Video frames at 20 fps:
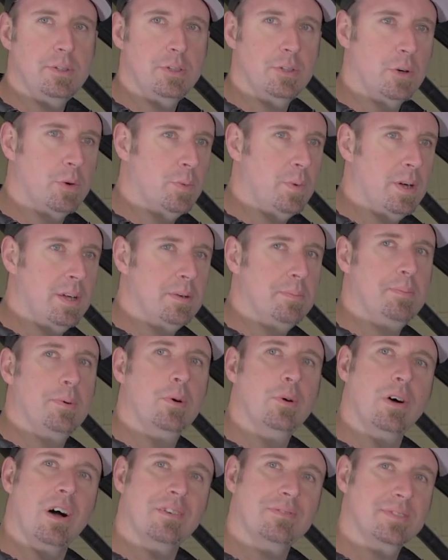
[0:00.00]
You don't want to
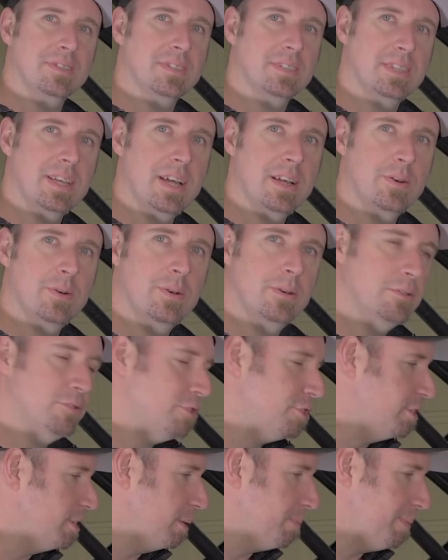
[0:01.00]
pull off to the side of the
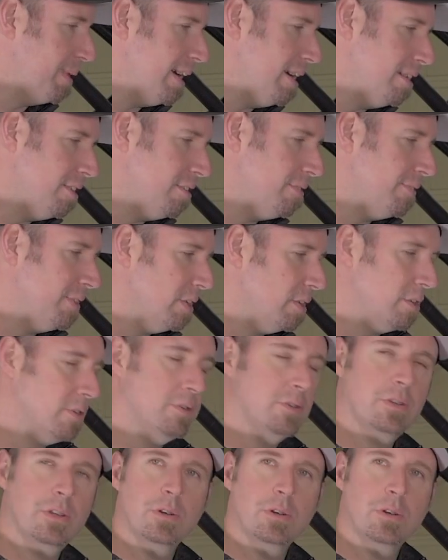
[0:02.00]
road, jump out of your vehicle,